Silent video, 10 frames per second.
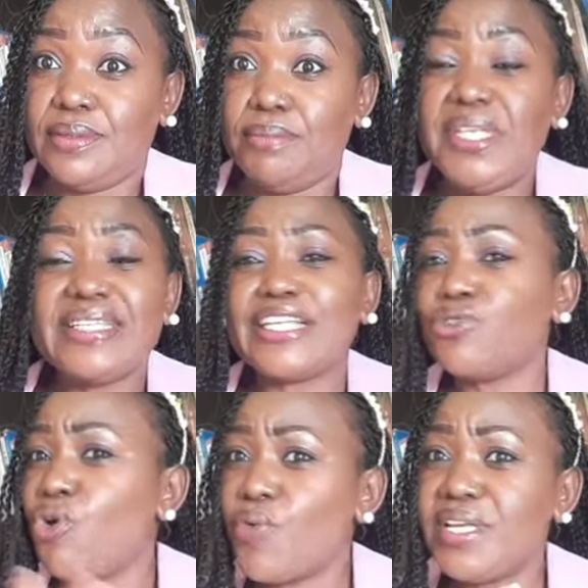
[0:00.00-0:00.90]
Meaning that
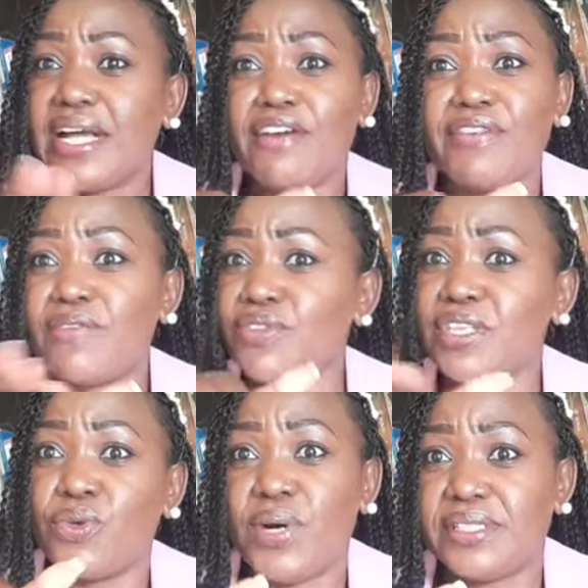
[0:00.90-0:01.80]
you already have
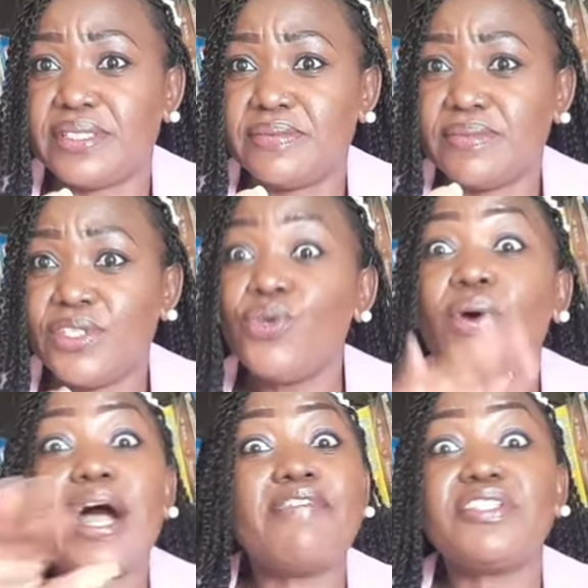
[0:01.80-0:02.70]
everything you want. You
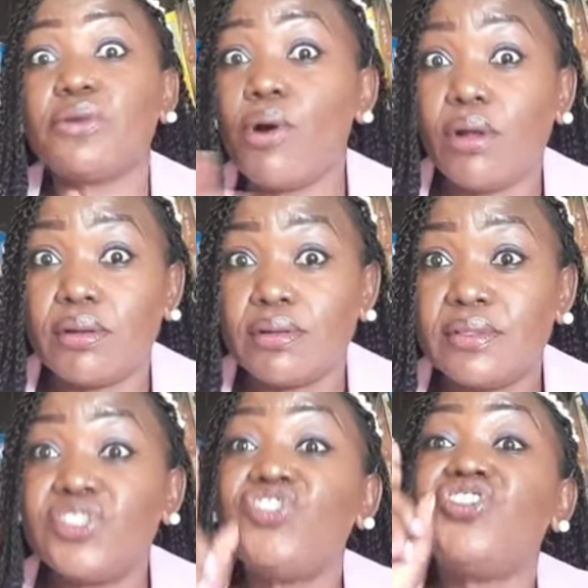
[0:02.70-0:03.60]
have it all.
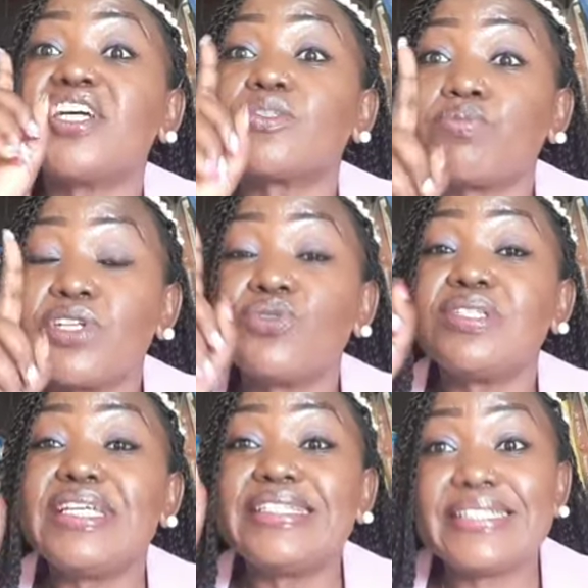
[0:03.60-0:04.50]
Just pray to
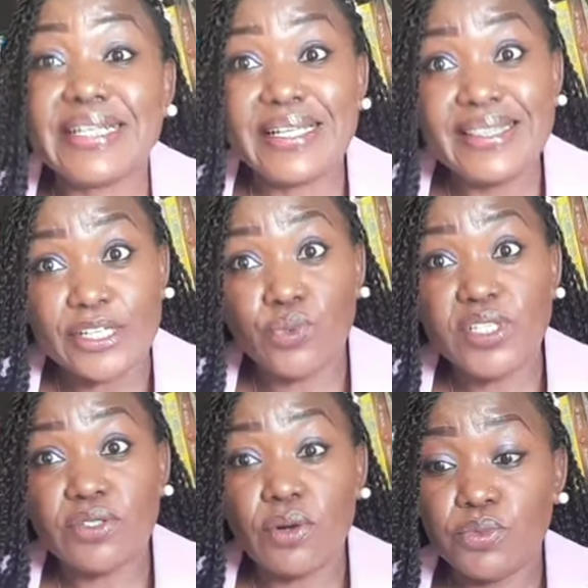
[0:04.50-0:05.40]
get that
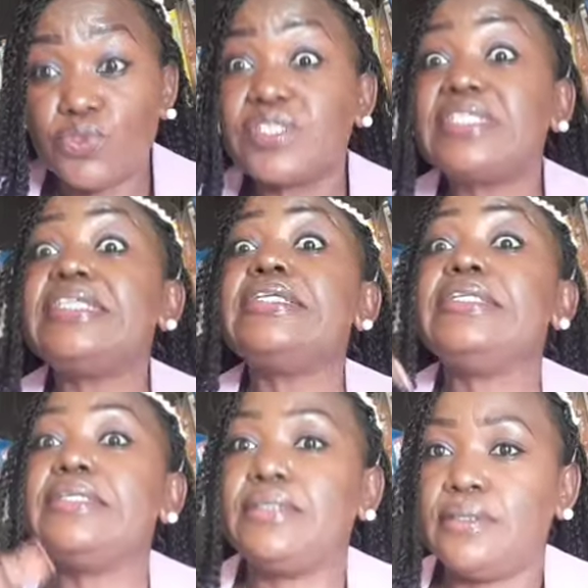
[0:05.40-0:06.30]
wisdom to
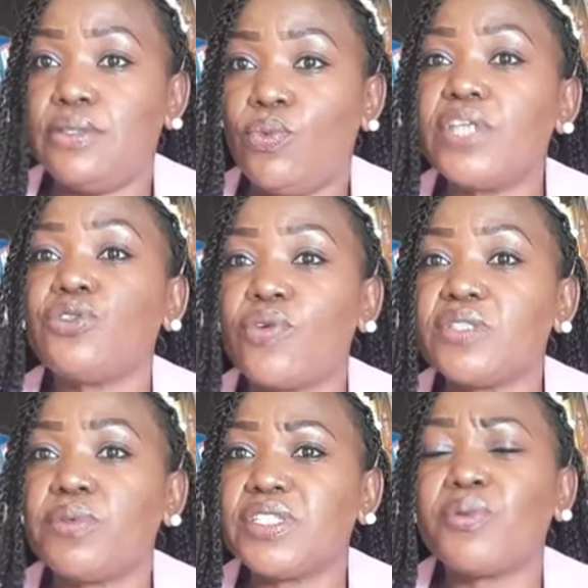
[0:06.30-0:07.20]
see what you
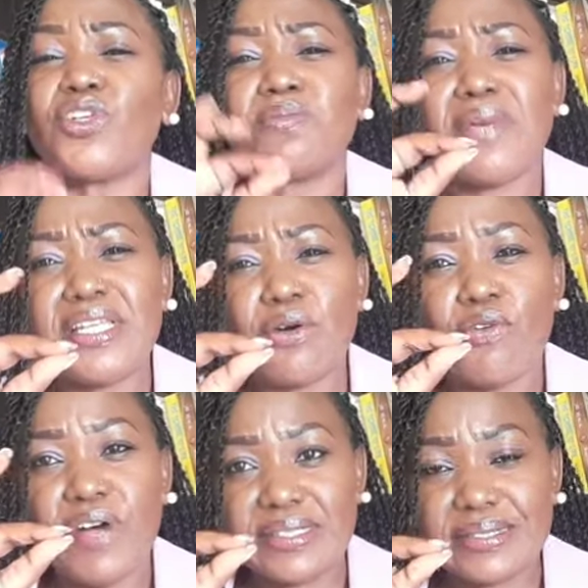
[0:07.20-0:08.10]
already possess. Because many
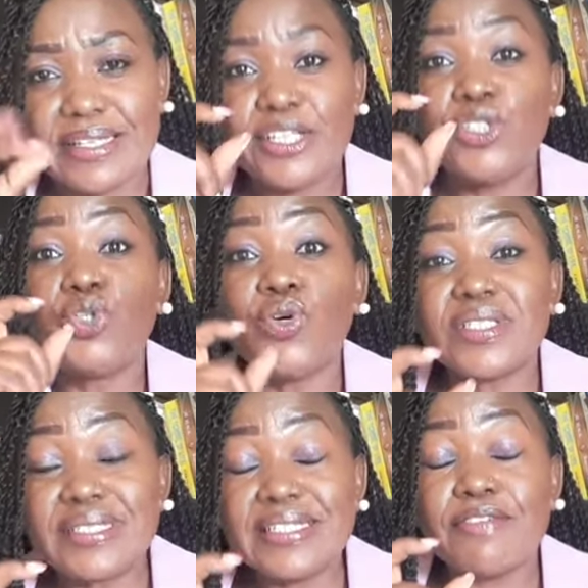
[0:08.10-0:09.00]
of us
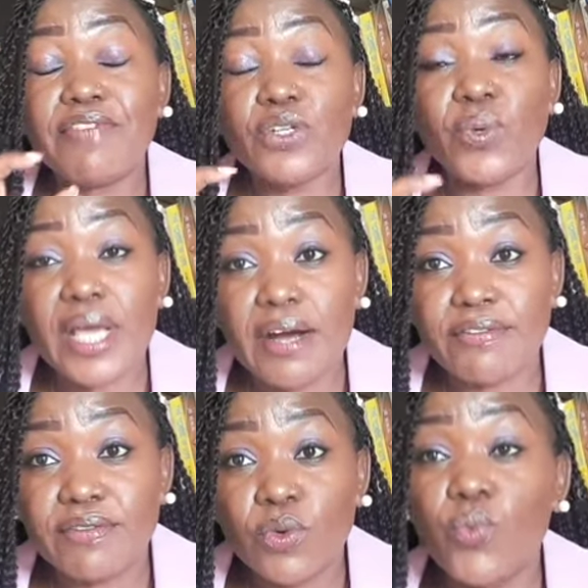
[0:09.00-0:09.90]
don't see the value we have.
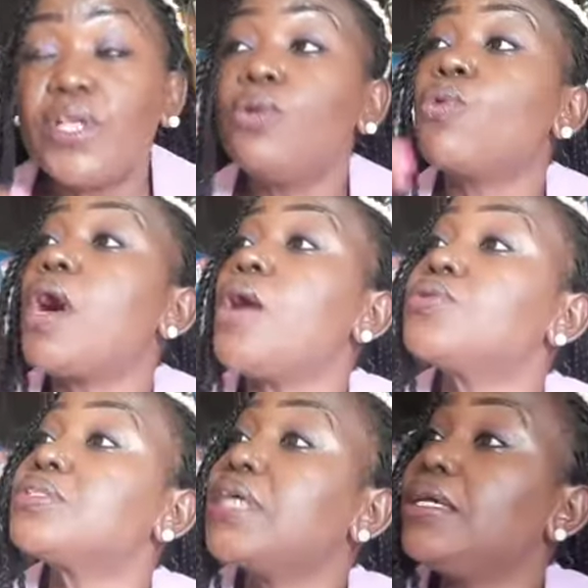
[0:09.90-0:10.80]
We look
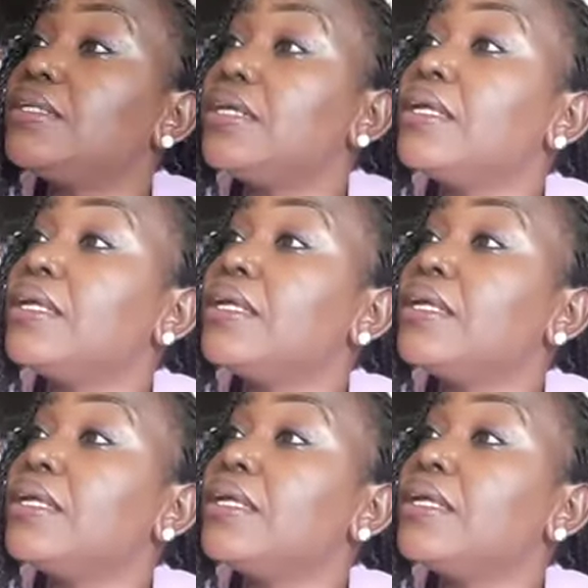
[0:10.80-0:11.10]
outside.